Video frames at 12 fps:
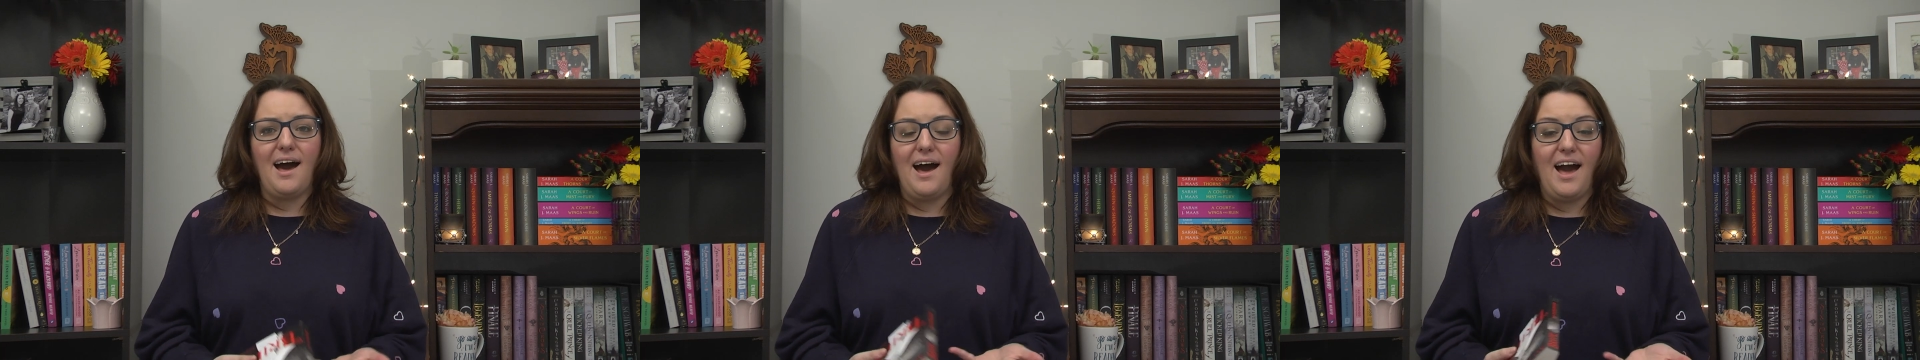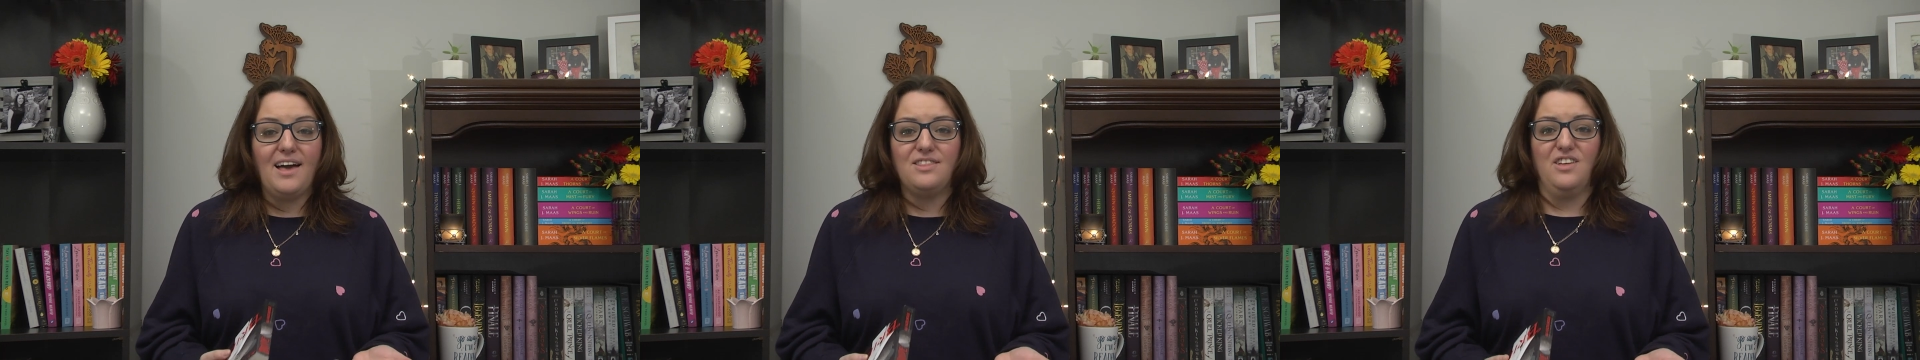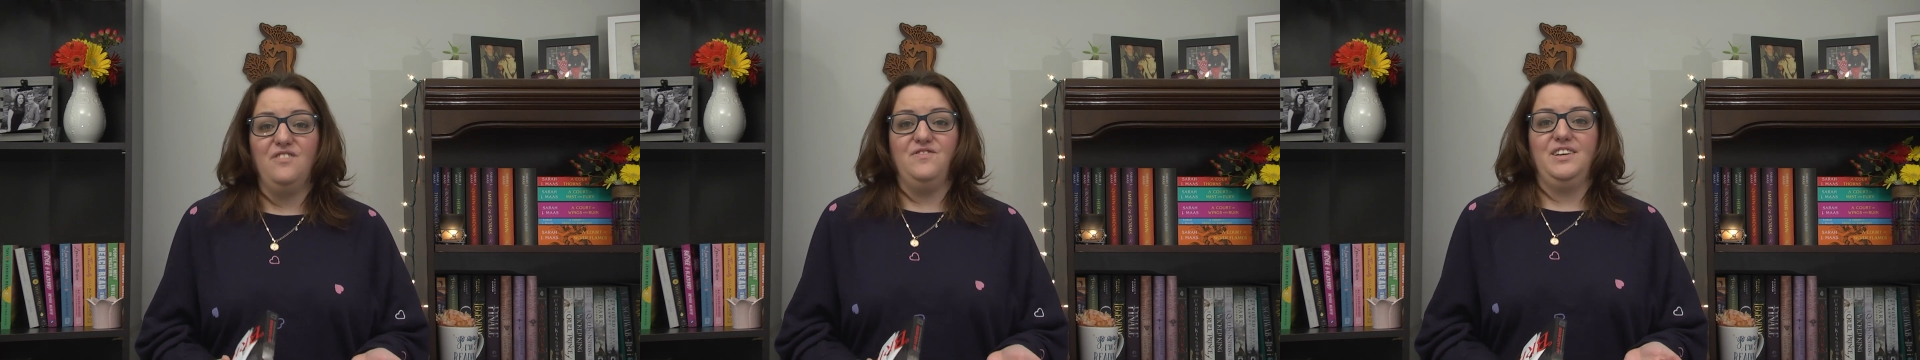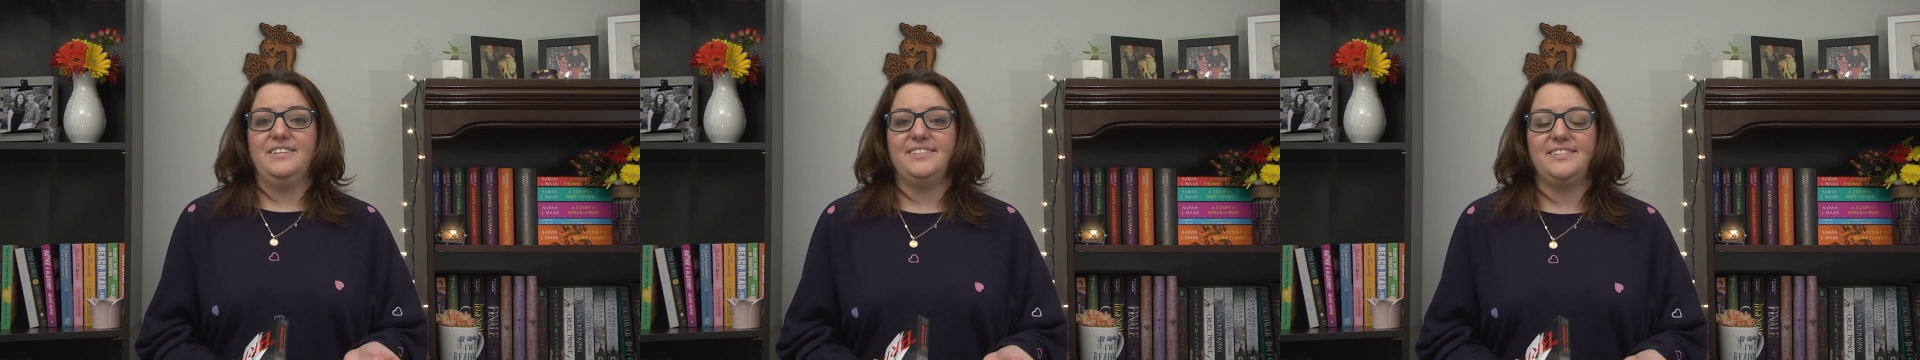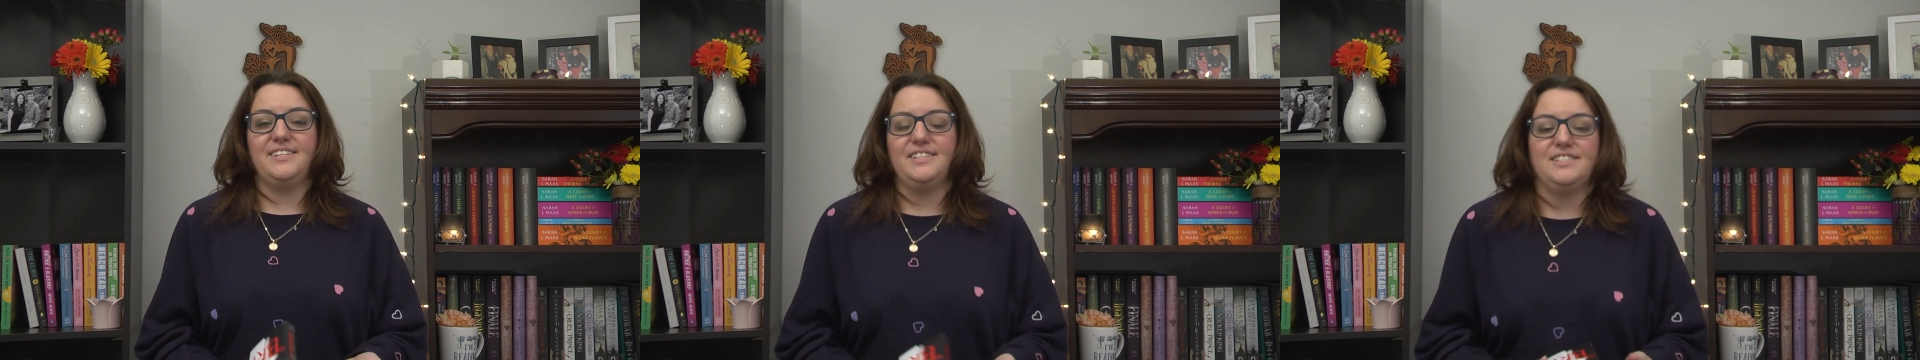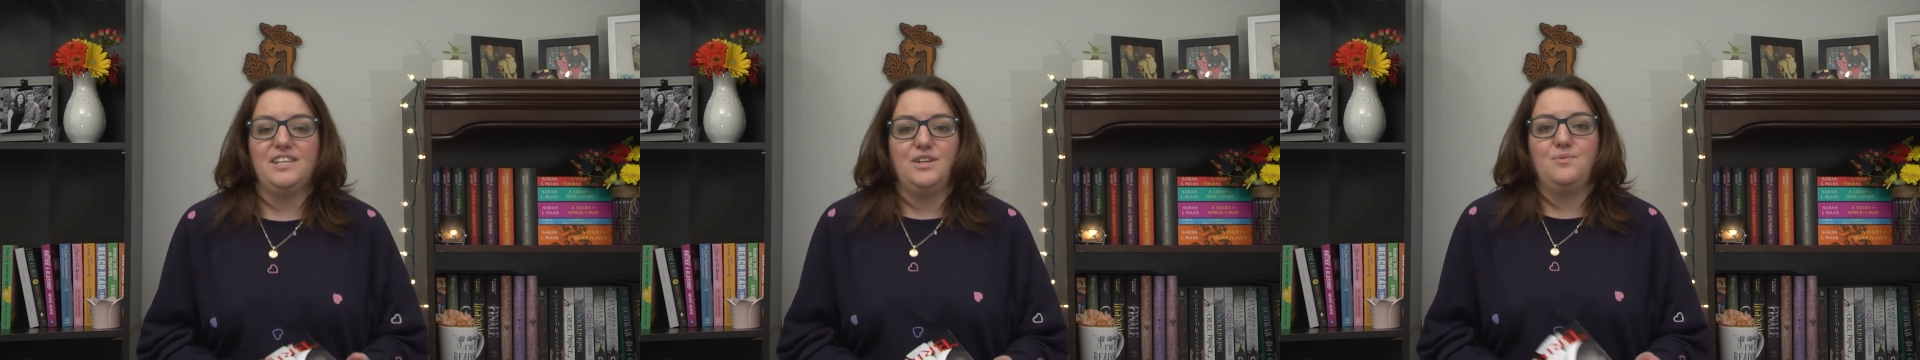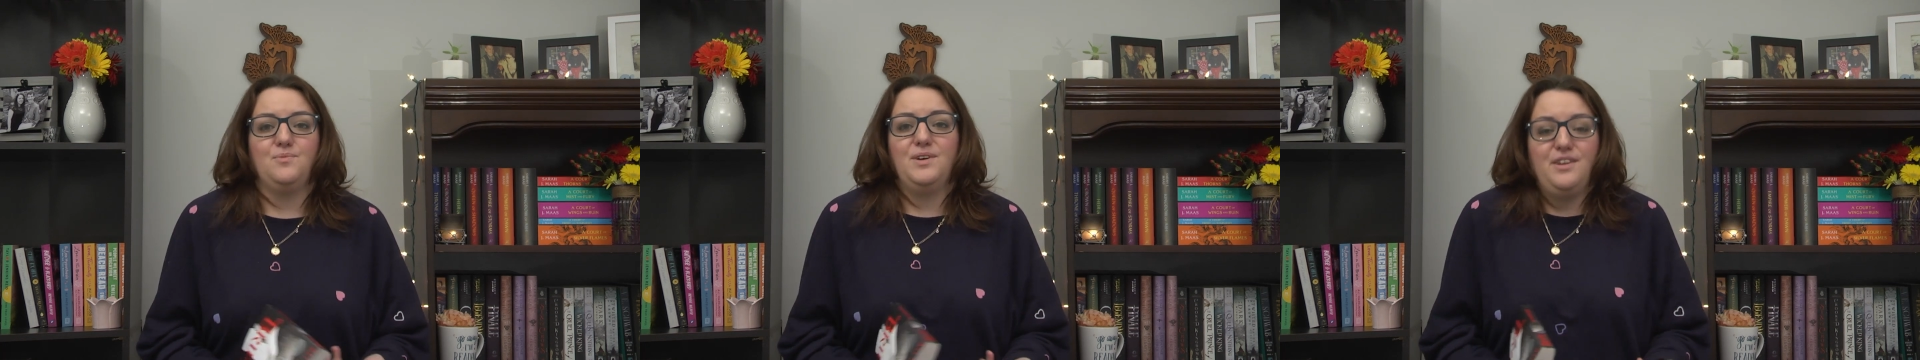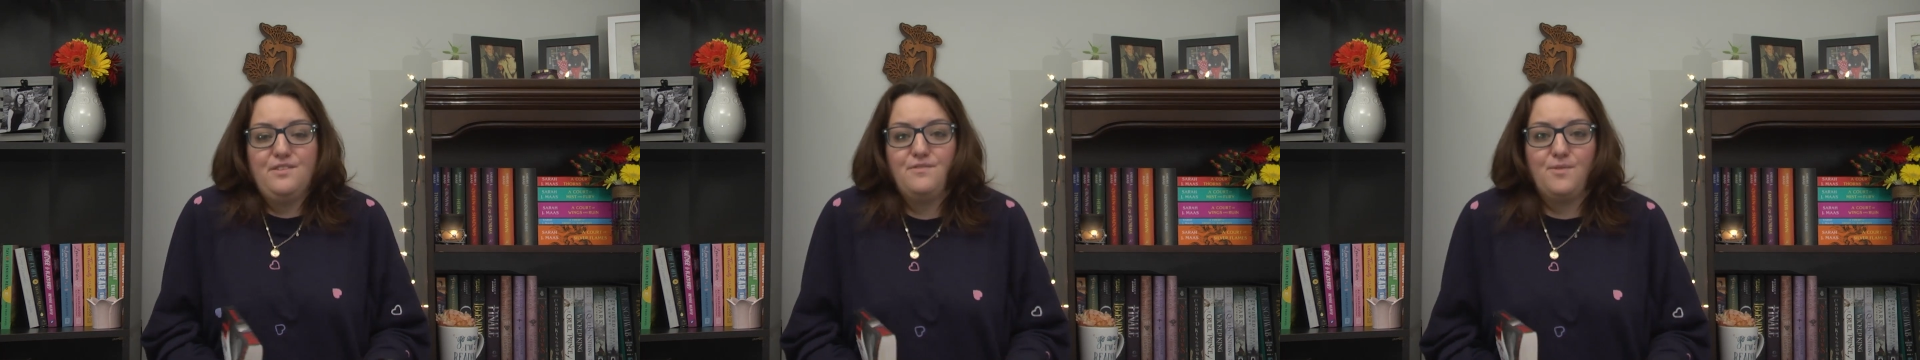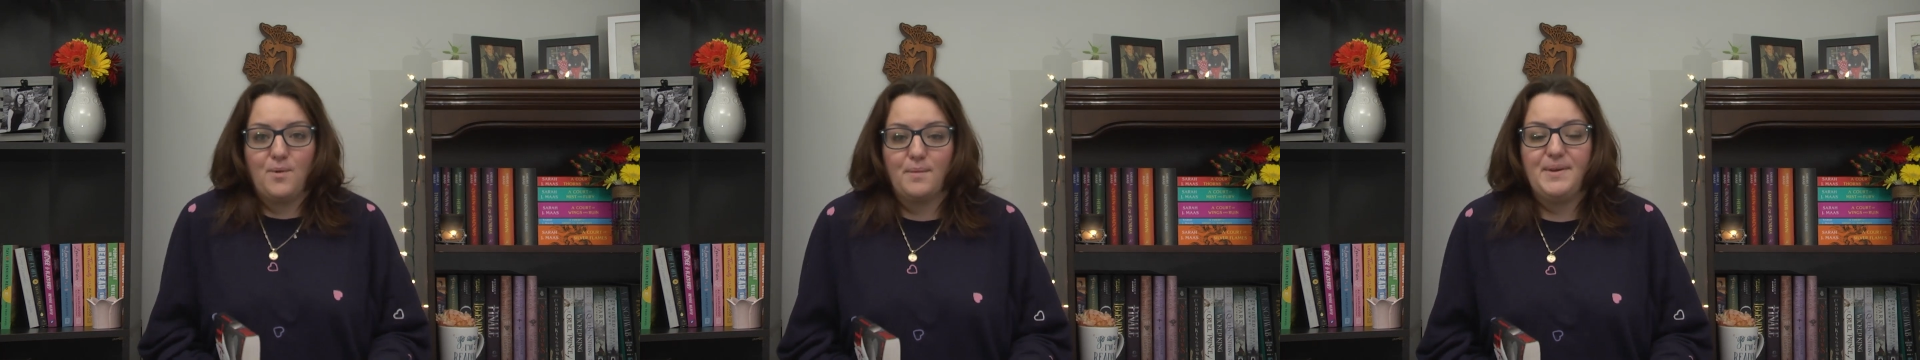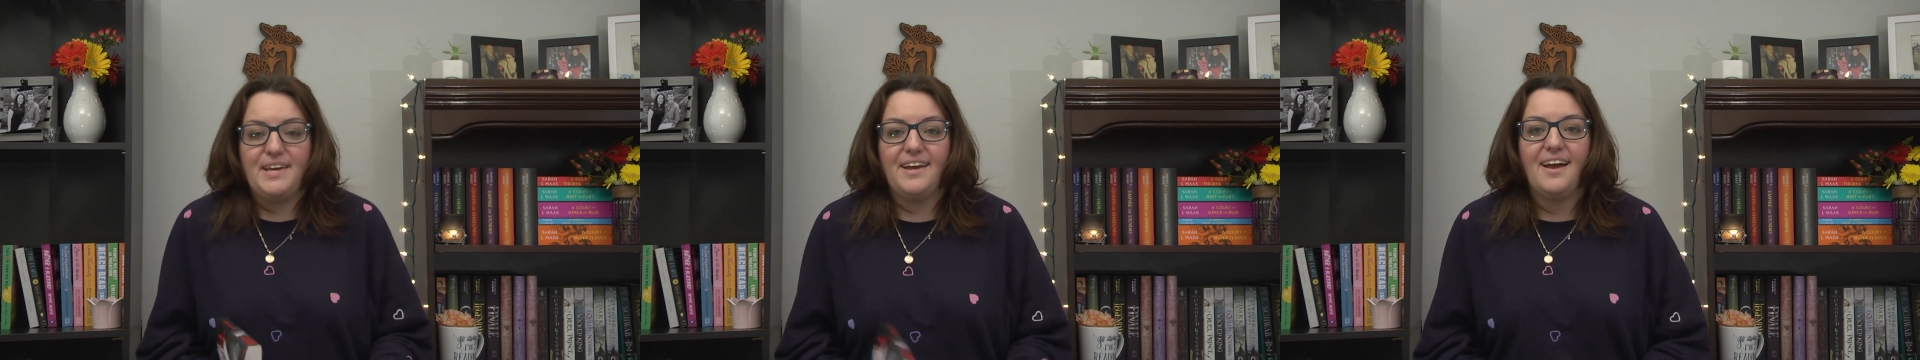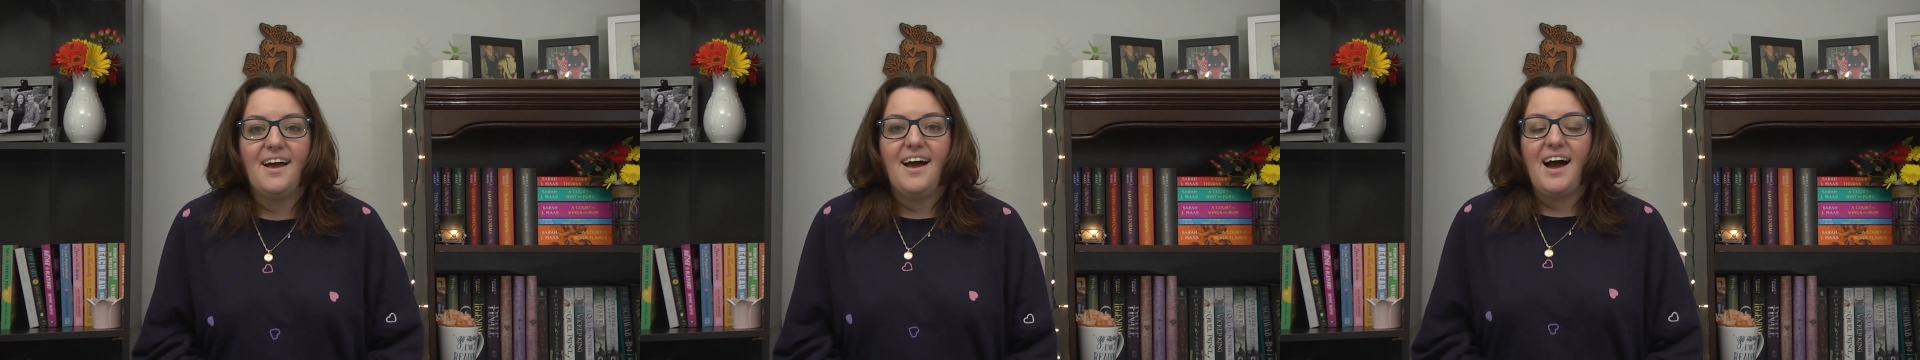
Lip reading: I love this. It's like written for me.